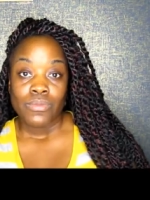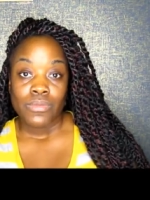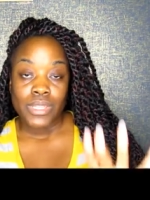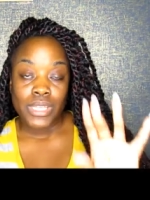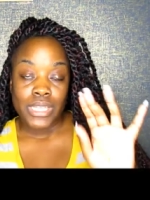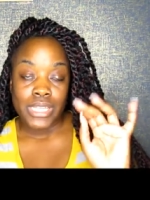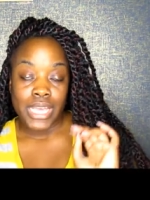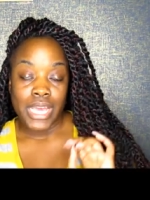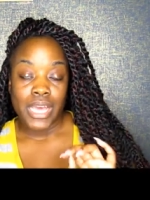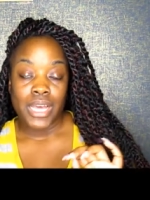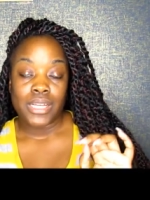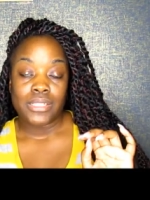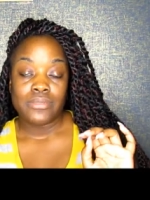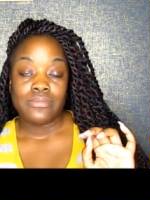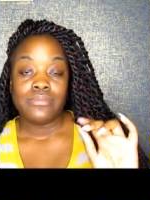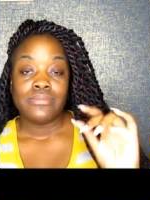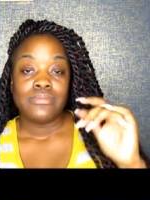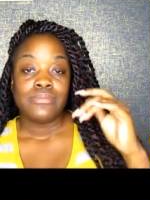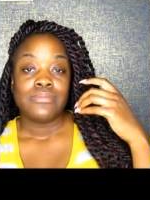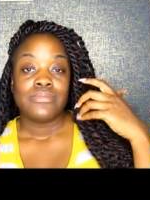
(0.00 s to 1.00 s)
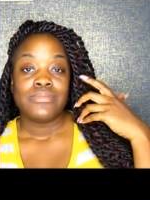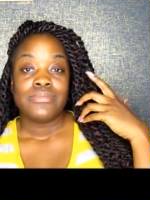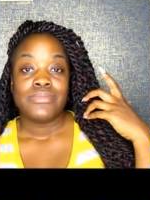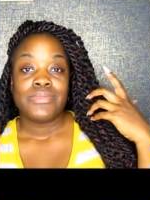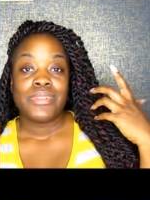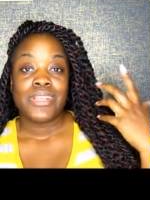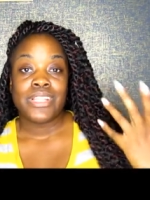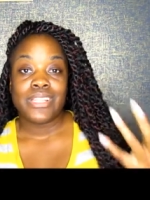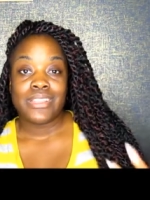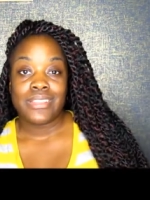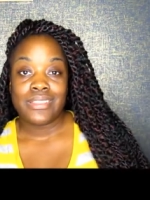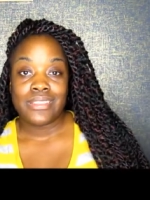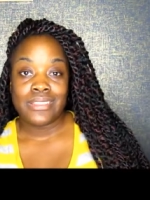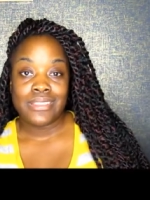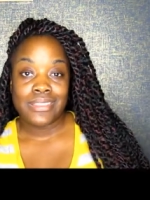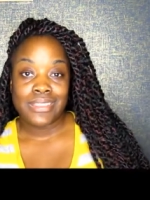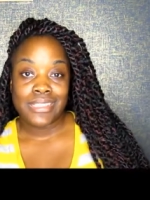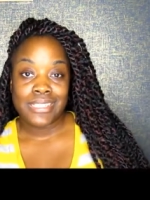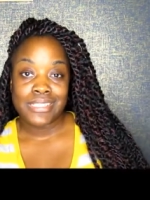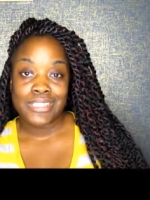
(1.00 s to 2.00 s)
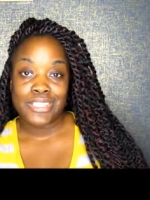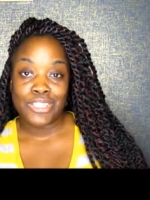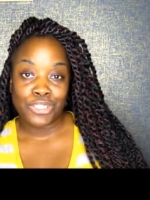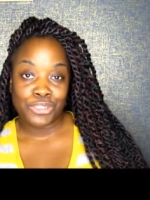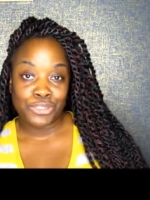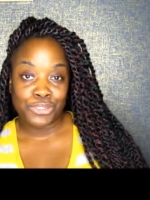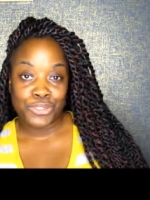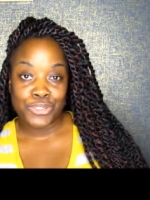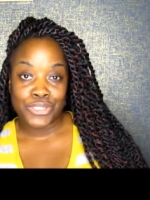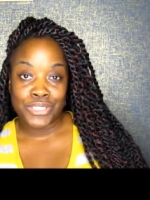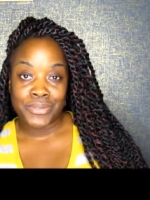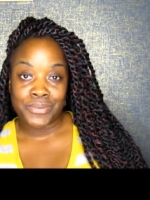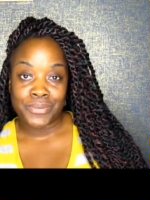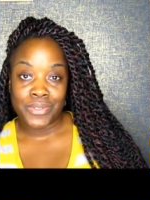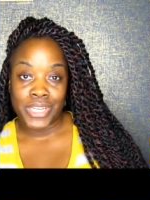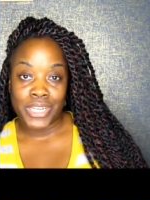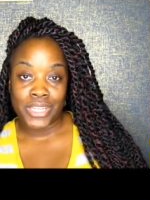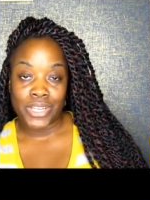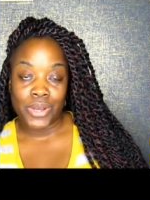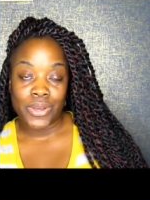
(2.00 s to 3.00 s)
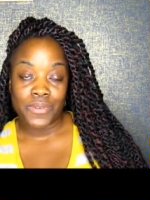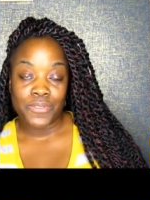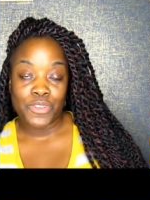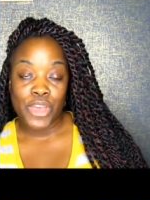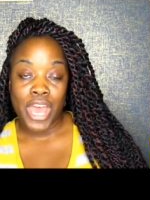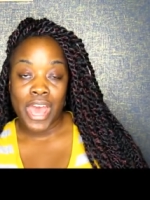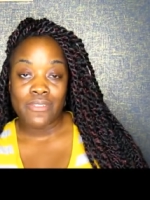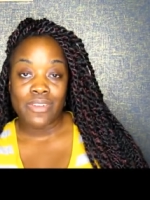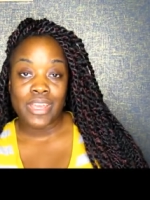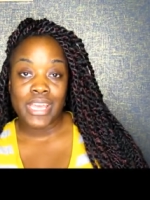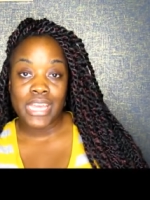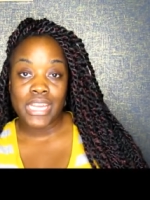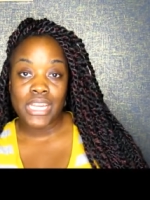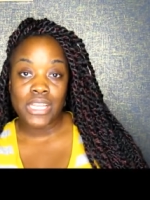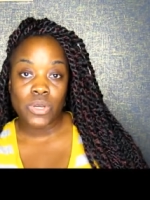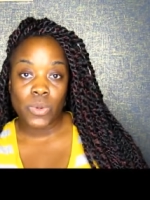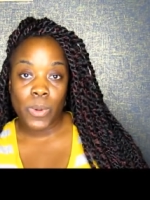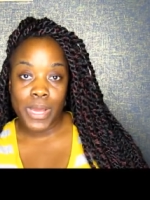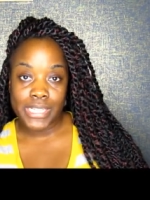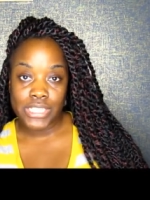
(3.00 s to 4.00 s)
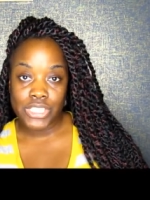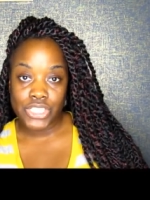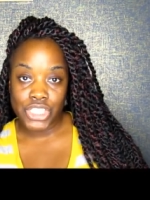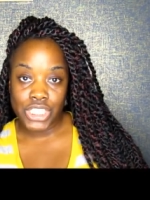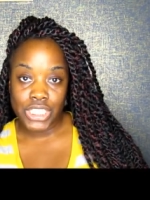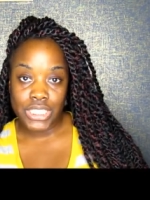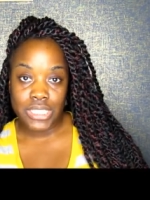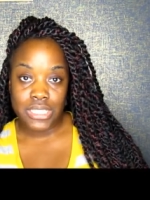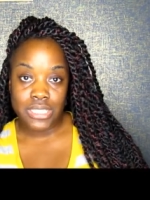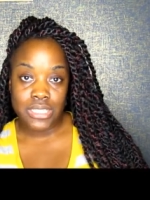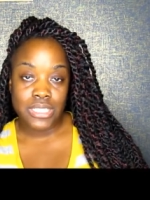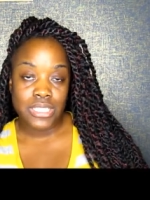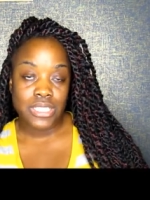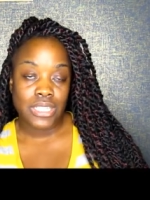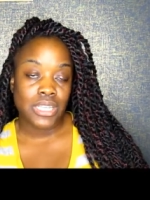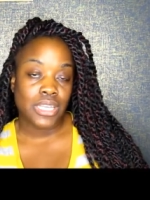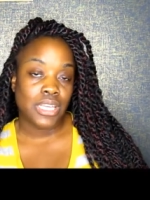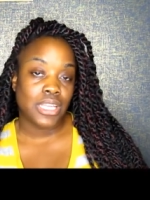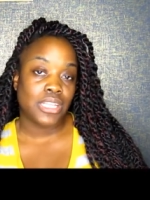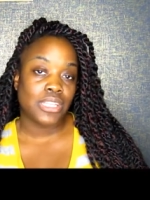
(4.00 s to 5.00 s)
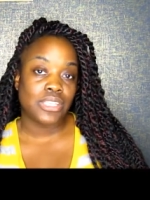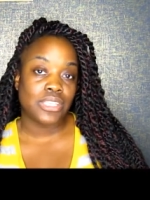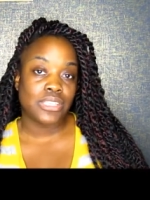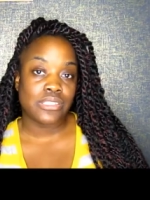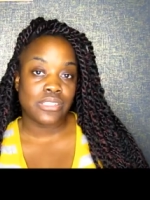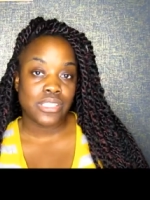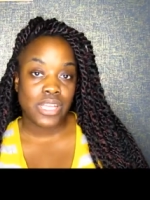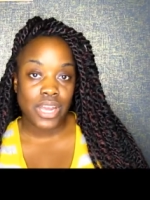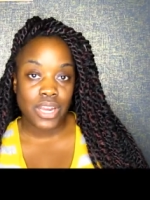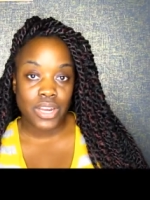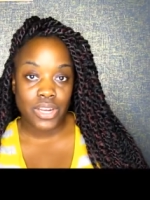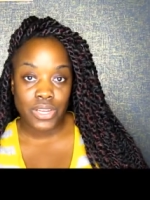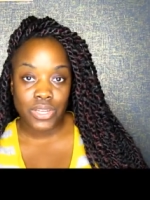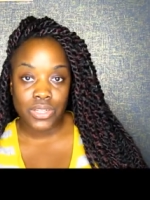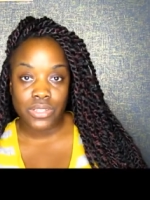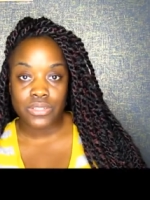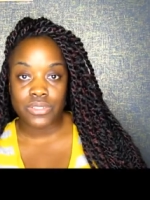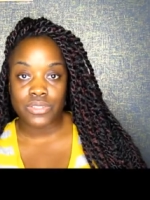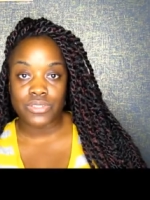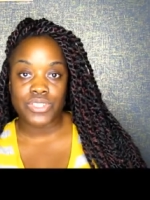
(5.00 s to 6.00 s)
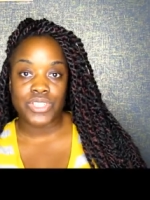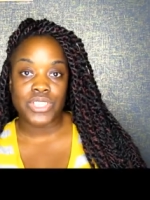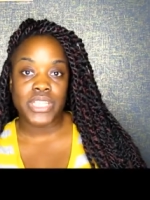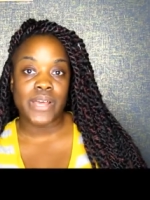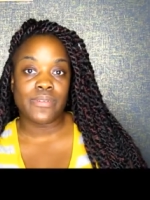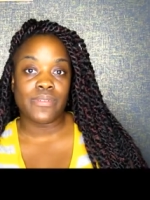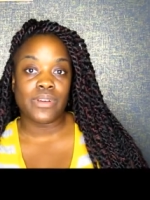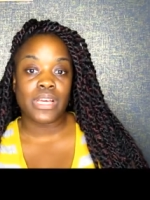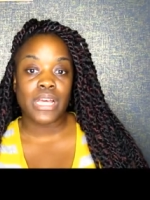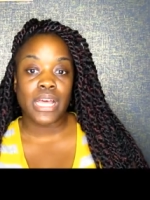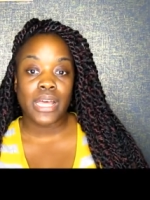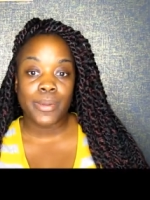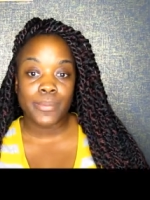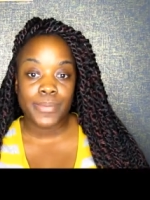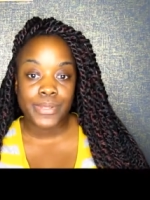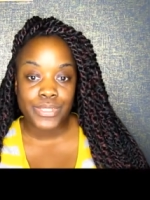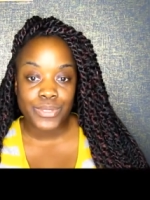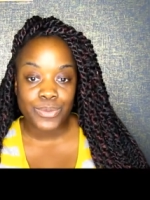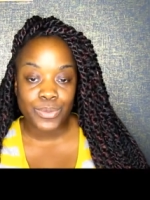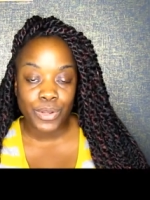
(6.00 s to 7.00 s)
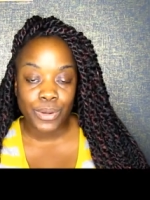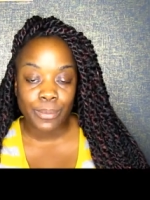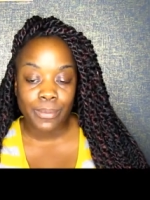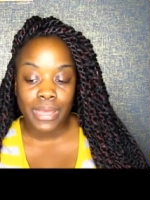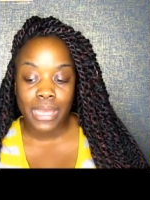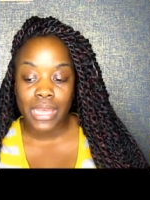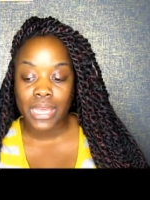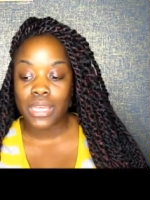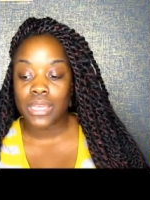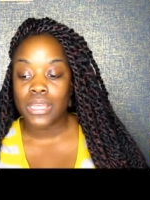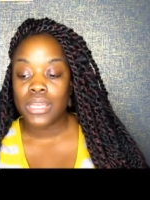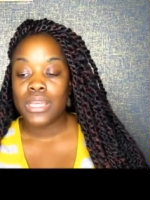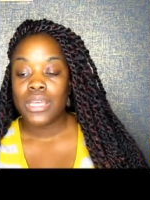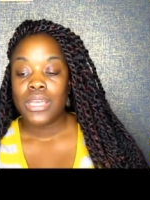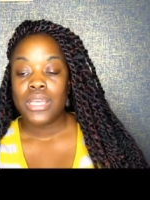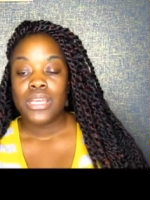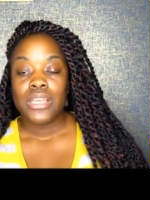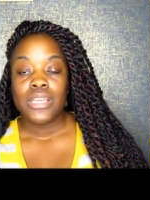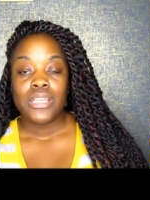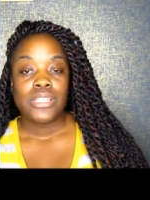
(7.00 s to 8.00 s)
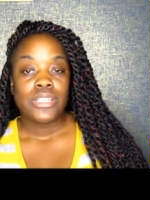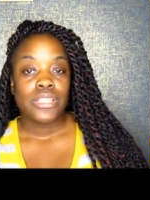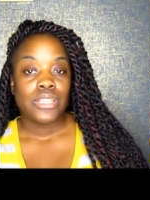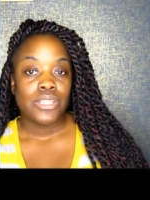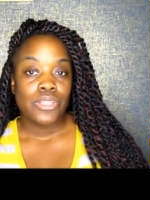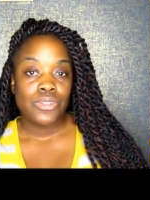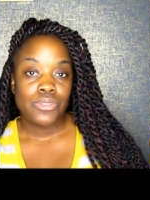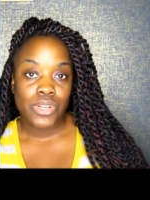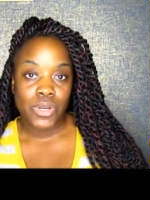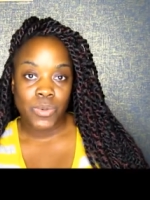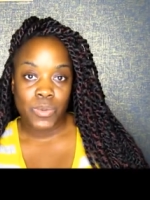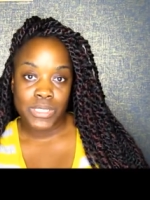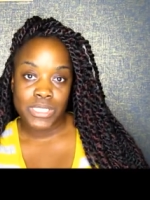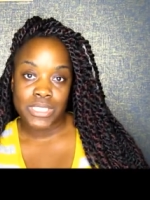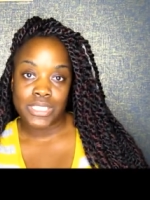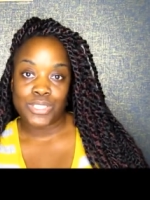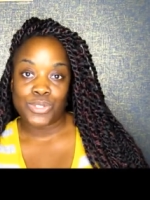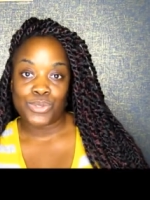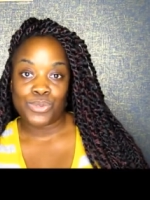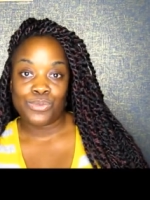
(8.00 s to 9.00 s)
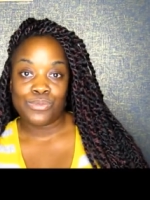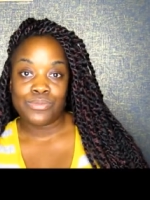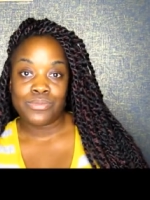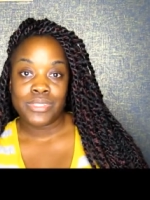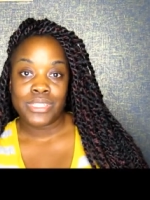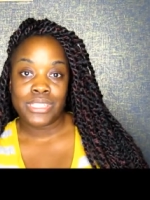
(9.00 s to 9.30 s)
yeah, this concludes the video. If you have any questions, any concerns, or you just have a comment you want to make, you know what to do.